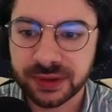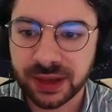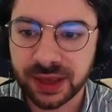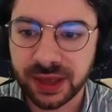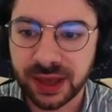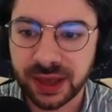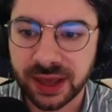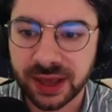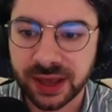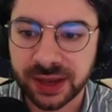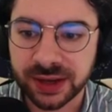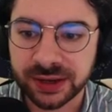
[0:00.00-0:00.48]

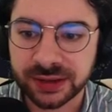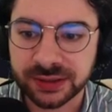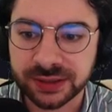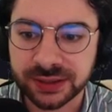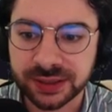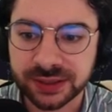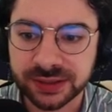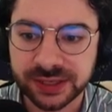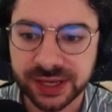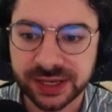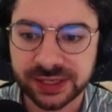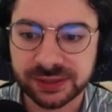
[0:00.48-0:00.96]
and
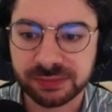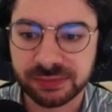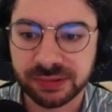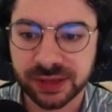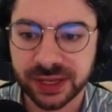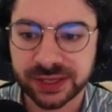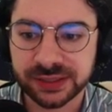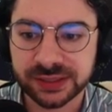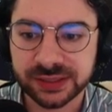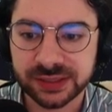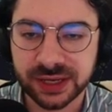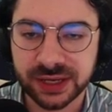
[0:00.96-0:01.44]
it takes
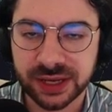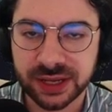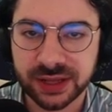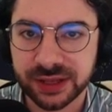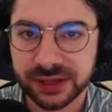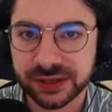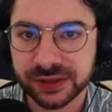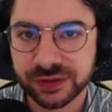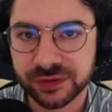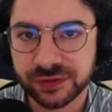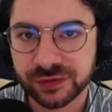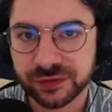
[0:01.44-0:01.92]
place in
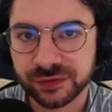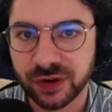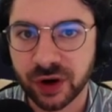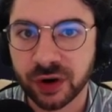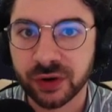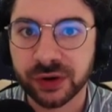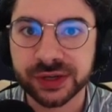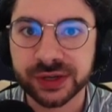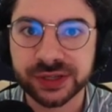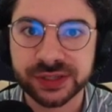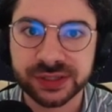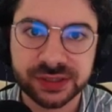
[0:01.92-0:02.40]
this
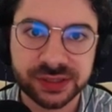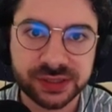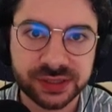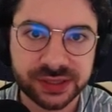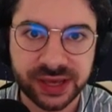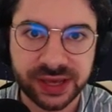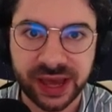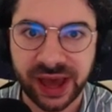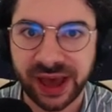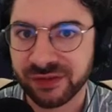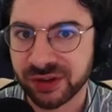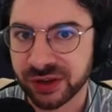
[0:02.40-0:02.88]
forest
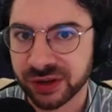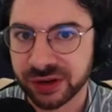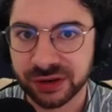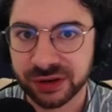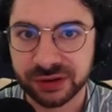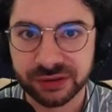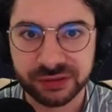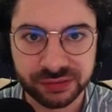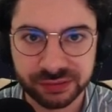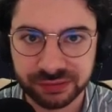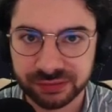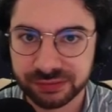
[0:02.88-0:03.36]
cavern
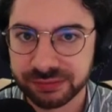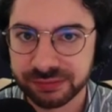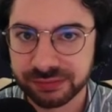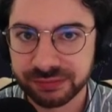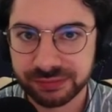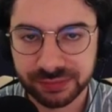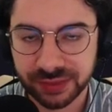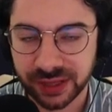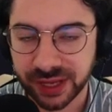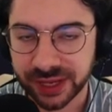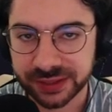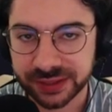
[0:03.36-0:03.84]

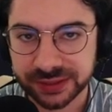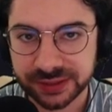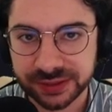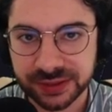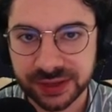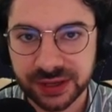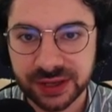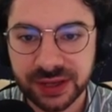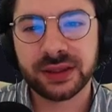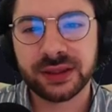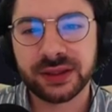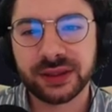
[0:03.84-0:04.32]
place.
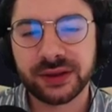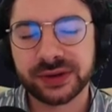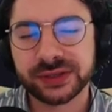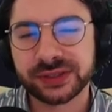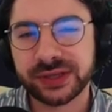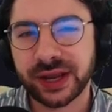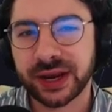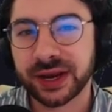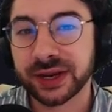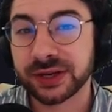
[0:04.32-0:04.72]
There is like a